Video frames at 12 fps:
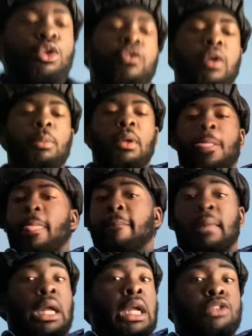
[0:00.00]
You feel me?
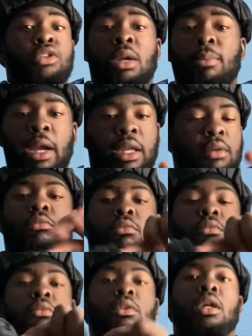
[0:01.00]
I ain't trying to break it.
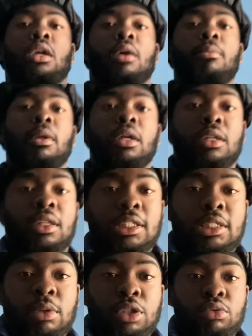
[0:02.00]
But look, this is
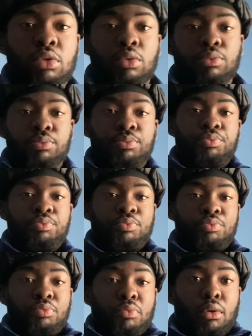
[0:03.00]
what you do.
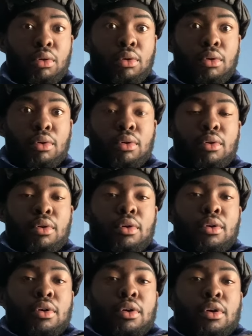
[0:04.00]

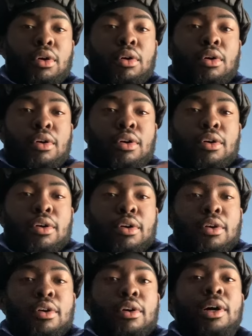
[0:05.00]

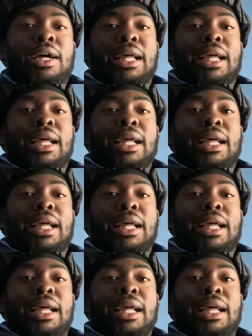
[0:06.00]
Oh,